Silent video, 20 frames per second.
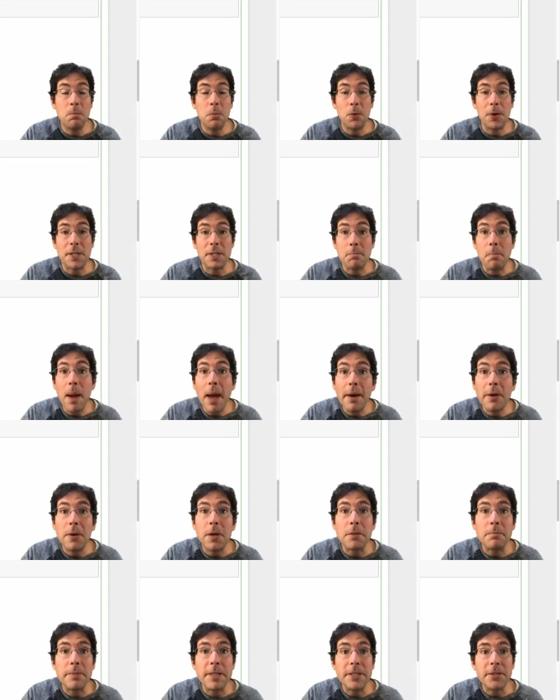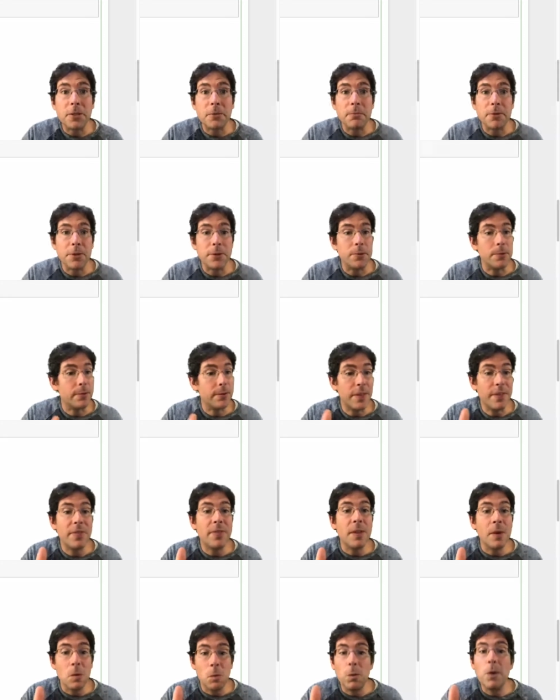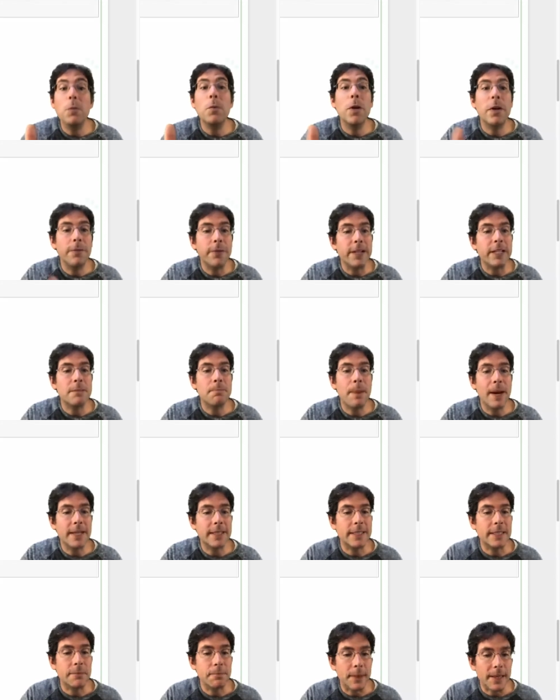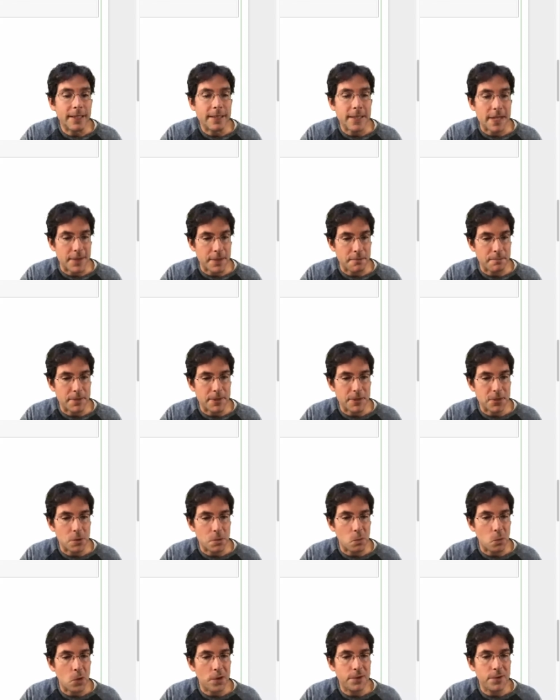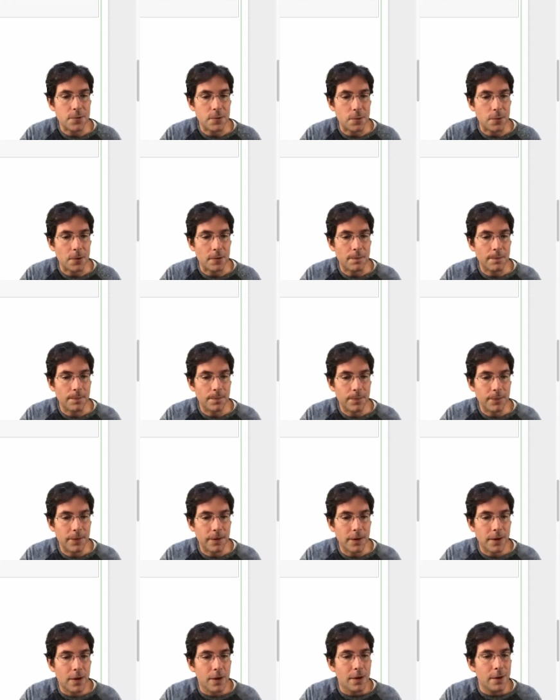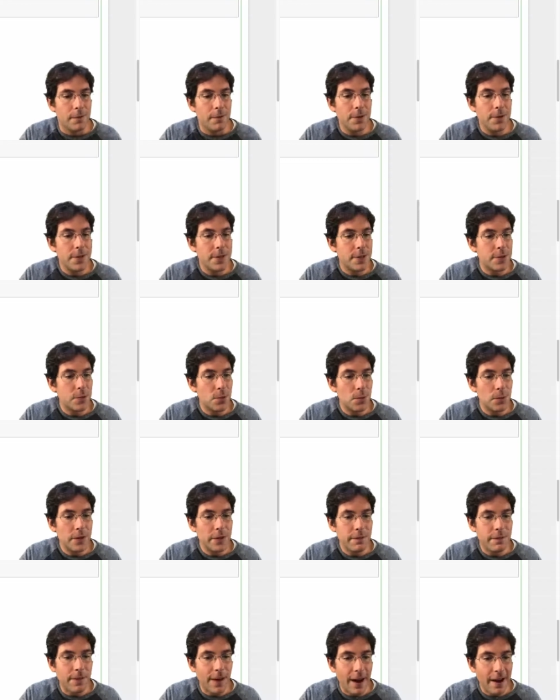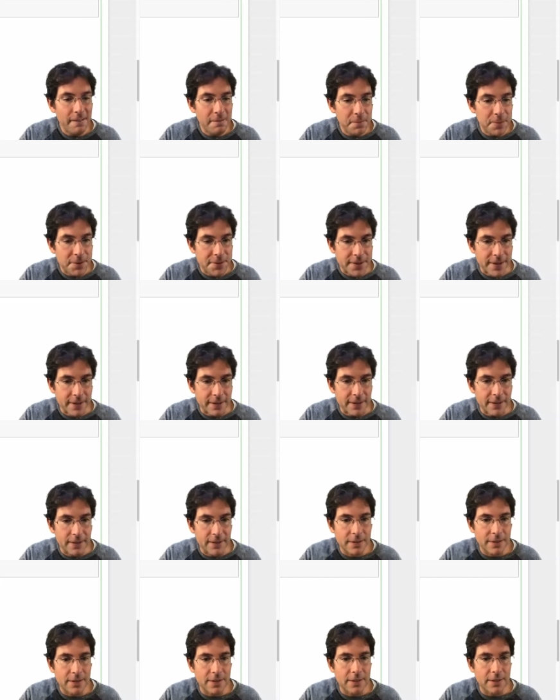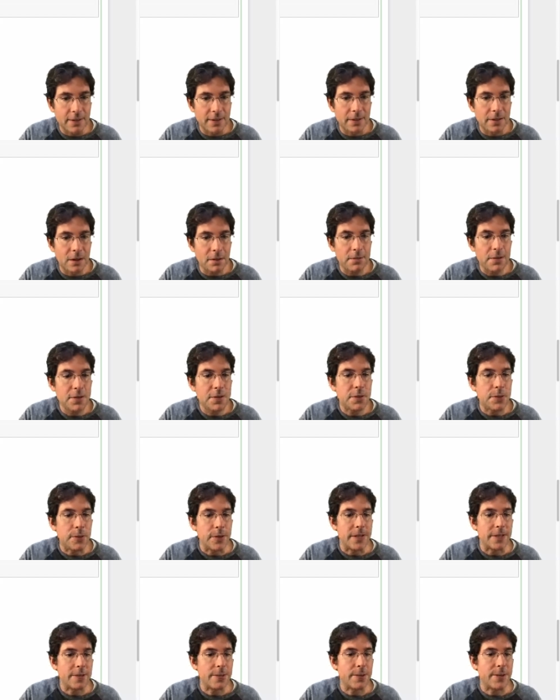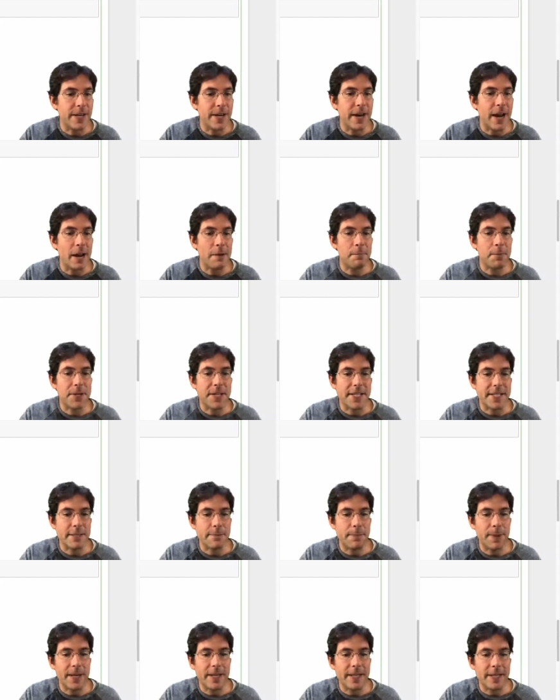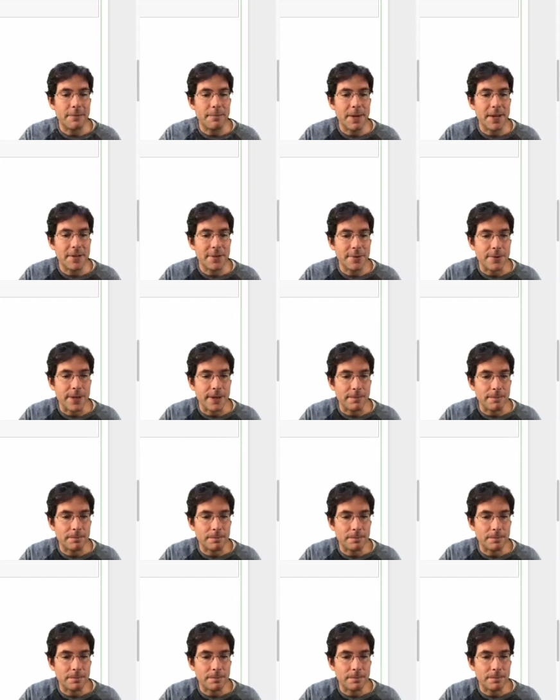points better on midterm 2 than we would have expected based on their midterm 1 score, versus only 5% of the students who did not participate in mentoring.